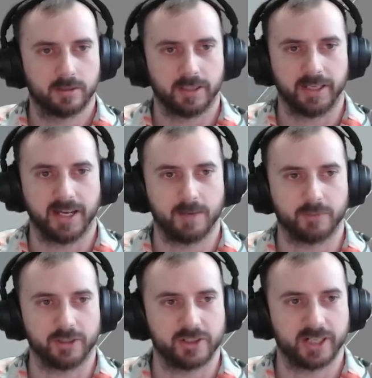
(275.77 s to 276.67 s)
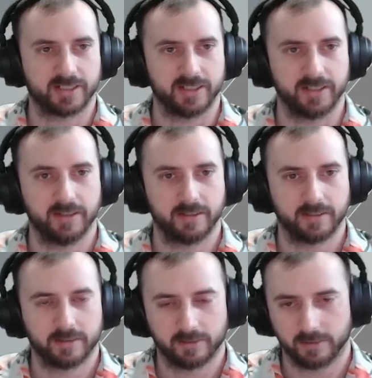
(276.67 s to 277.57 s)
And I projected
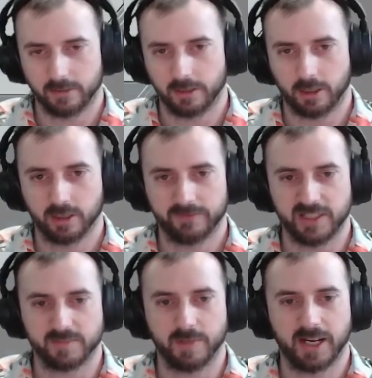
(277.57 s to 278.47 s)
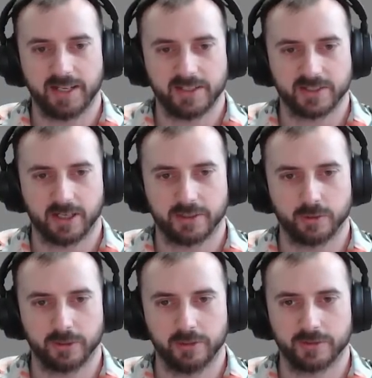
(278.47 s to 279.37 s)
all of these bodies
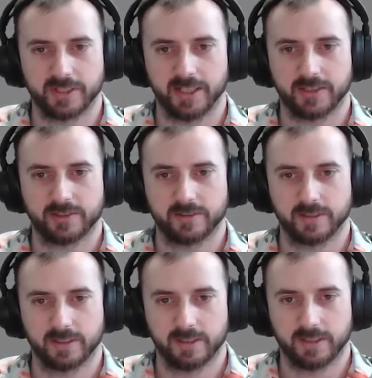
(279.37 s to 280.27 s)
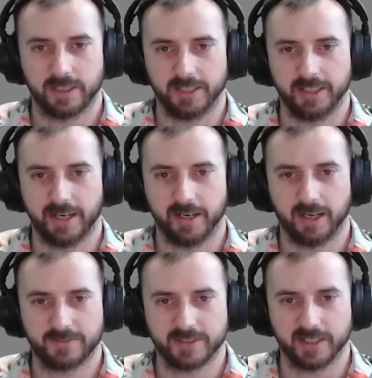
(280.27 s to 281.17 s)
onto a new sketch. And then I
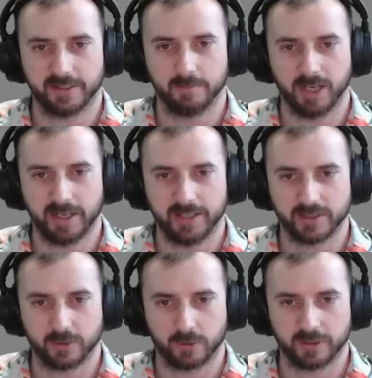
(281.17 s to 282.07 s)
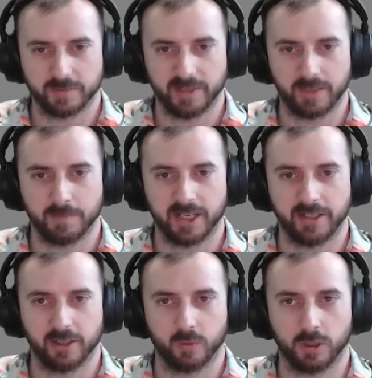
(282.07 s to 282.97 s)
offset the bodies in order to make
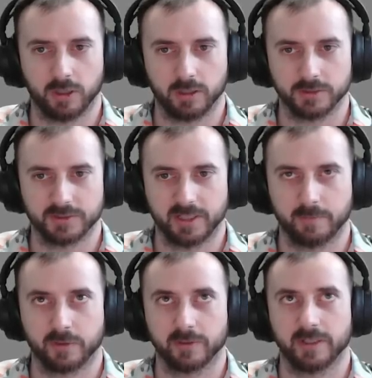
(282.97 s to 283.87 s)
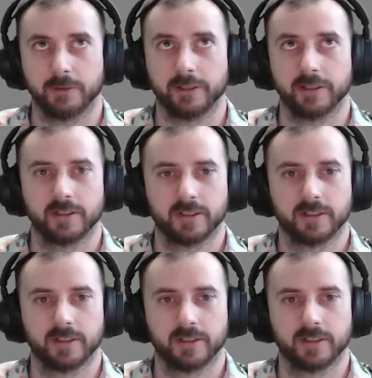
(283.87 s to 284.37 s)
my walls and perimeter.